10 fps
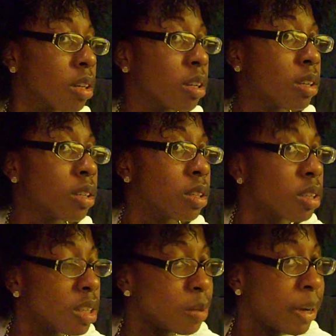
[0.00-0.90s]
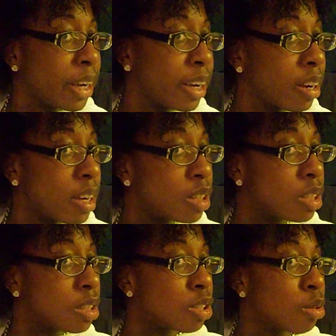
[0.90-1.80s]
Because since my hair has
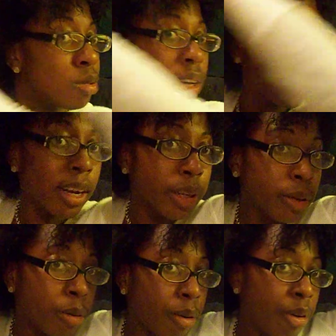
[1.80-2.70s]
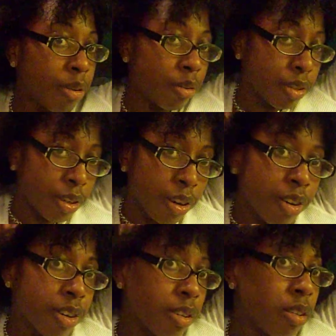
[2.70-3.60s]
is so tightly coiled and
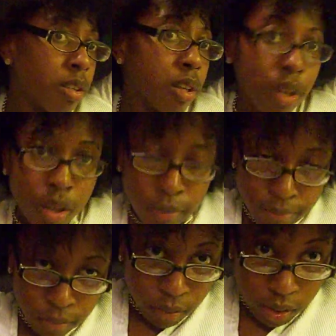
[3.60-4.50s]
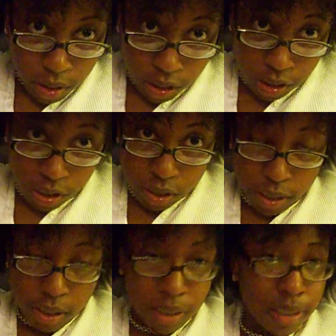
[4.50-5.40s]
curled, it's just
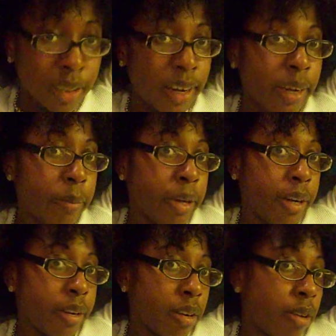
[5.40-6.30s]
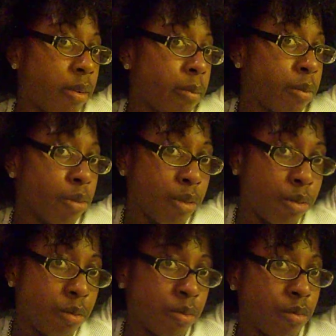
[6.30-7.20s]
like a nightmare to comb
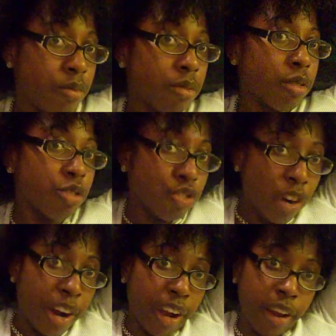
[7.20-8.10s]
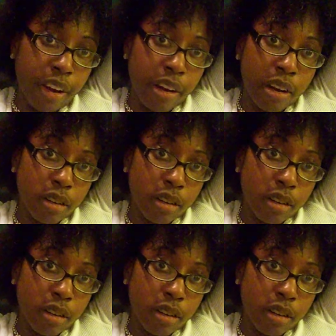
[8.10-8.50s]
through dry hair.